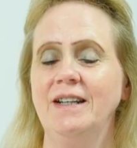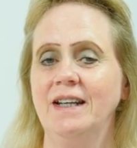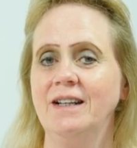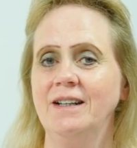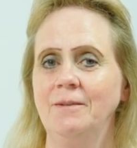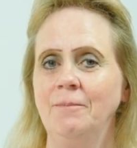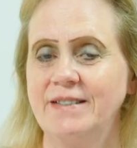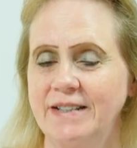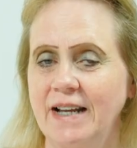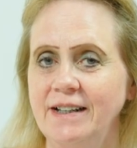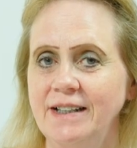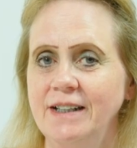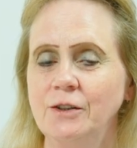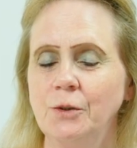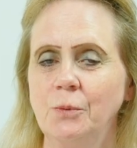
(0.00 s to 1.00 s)
in
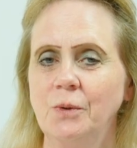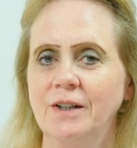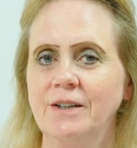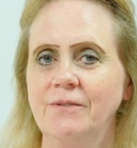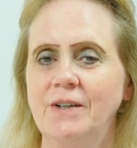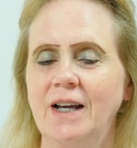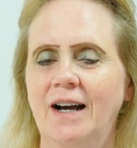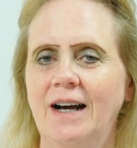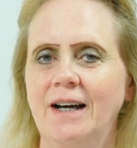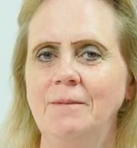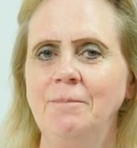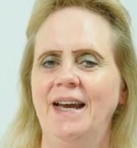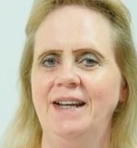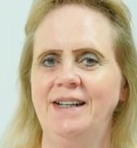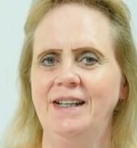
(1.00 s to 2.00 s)
studying the Word of God
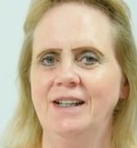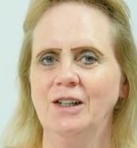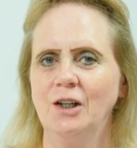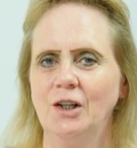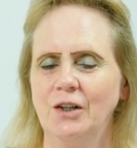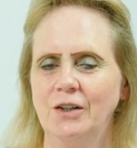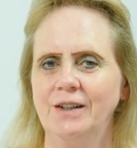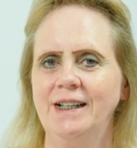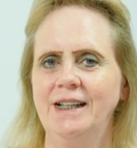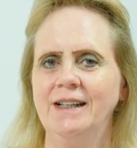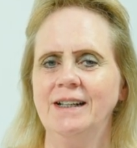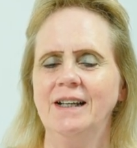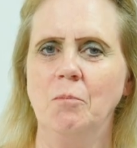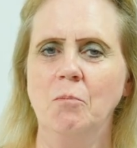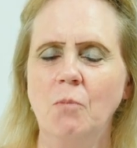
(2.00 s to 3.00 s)
and in
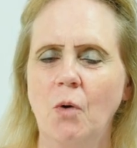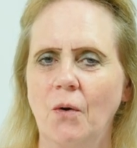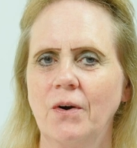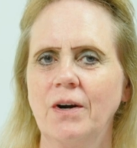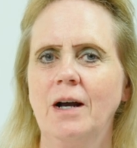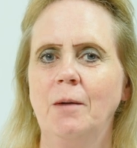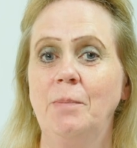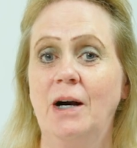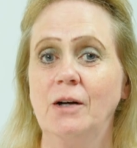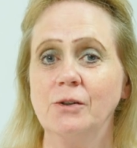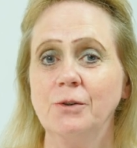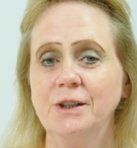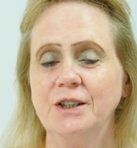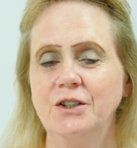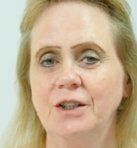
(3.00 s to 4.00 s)
learning more about
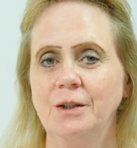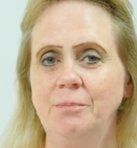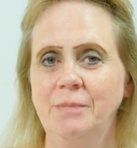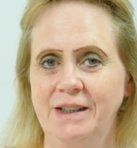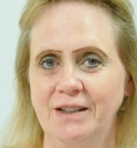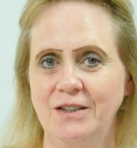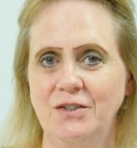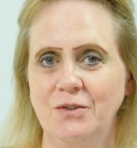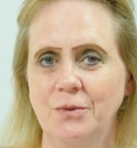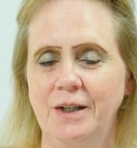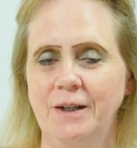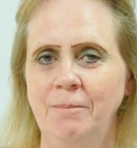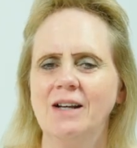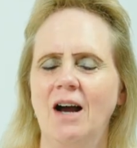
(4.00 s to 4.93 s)
Christian ministry.